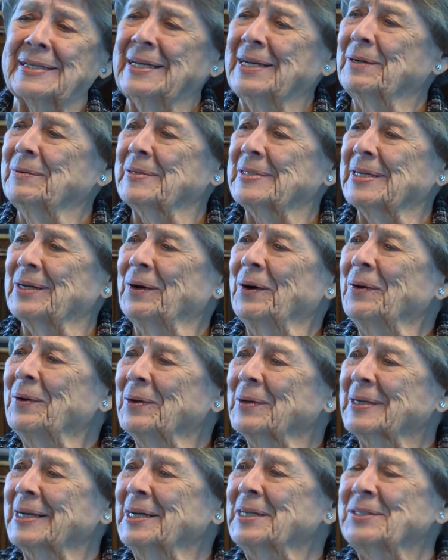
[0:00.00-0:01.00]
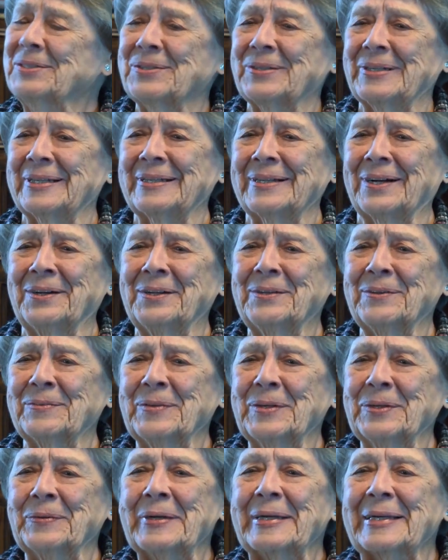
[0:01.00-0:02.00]
and here was a whole country, all
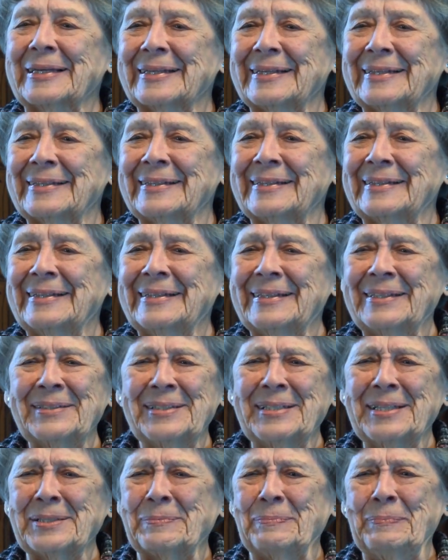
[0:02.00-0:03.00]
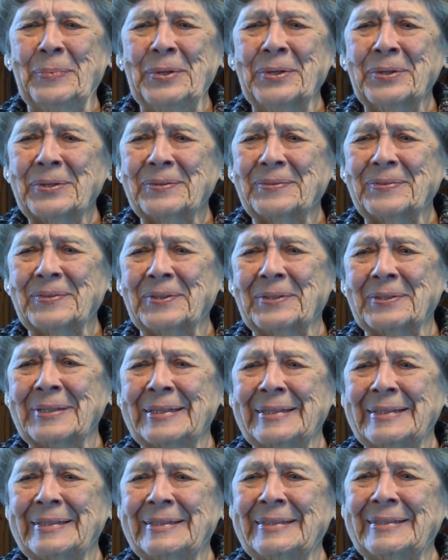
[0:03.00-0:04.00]
of New England, just
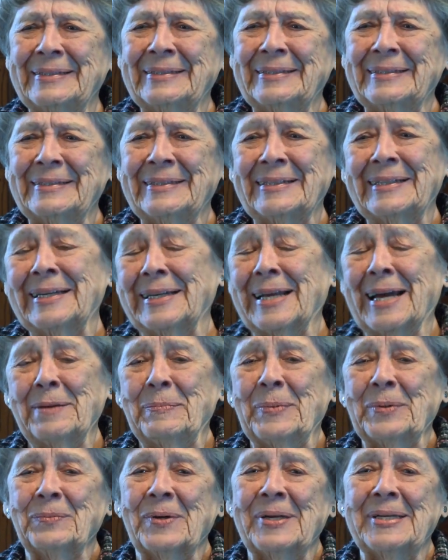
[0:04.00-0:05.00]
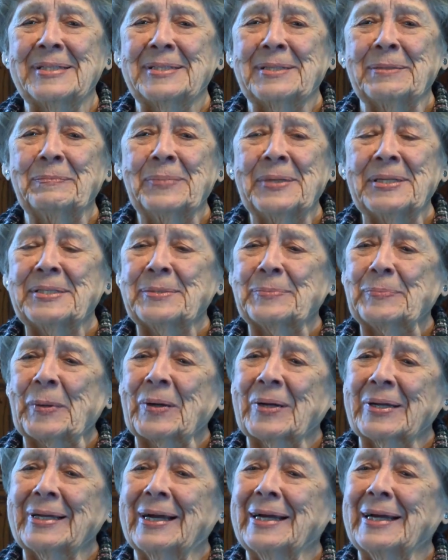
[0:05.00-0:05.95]
beautiful and I'd been raised in Pittsburgh.